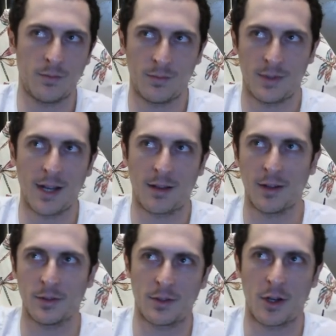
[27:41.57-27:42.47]
take
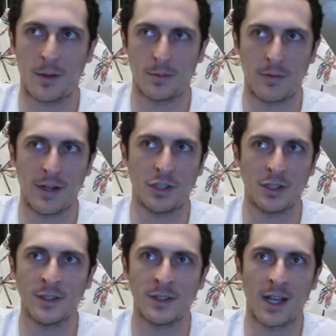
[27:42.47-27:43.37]
those
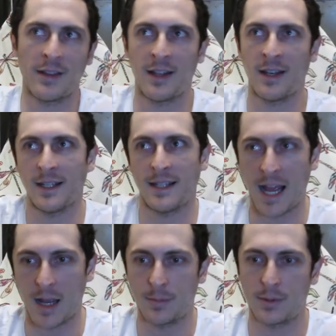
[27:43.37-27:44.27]
observations and then
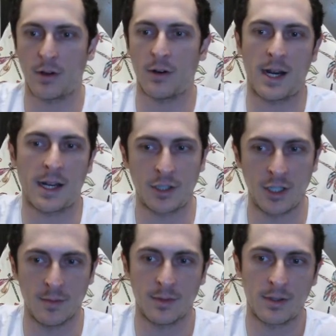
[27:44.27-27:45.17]
adapt our
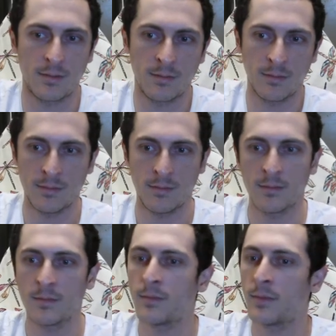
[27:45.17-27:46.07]
axioms.
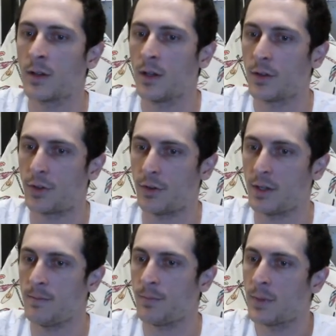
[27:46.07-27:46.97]

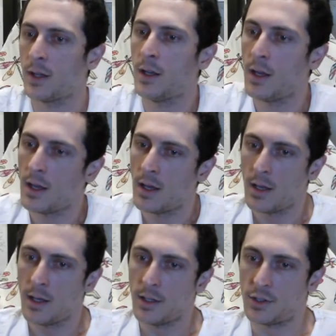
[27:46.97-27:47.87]
30.
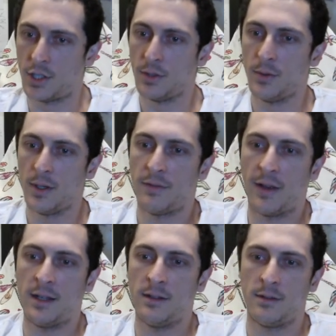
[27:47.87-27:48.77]
Two
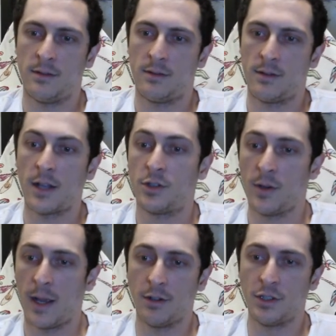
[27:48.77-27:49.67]

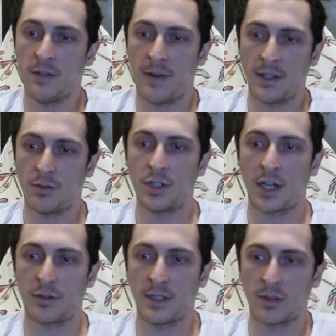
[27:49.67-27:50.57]
energy event
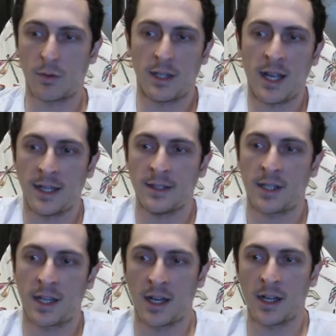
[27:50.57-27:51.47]
trajectories or lines
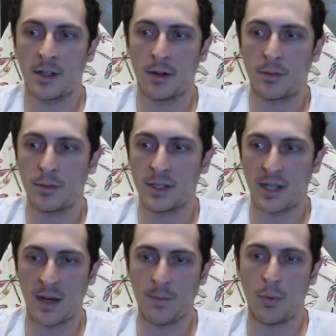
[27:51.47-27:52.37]
cannot go through the
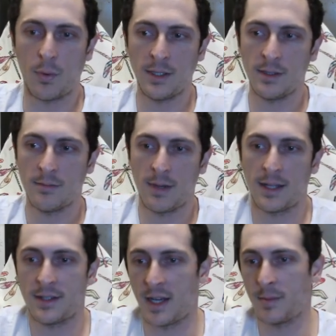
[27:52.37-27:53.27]
same point
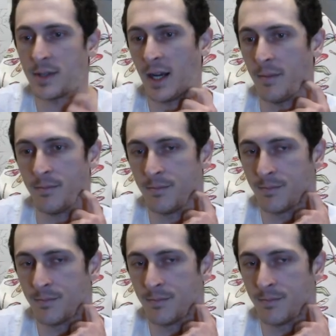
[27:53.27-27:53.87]
at the same time.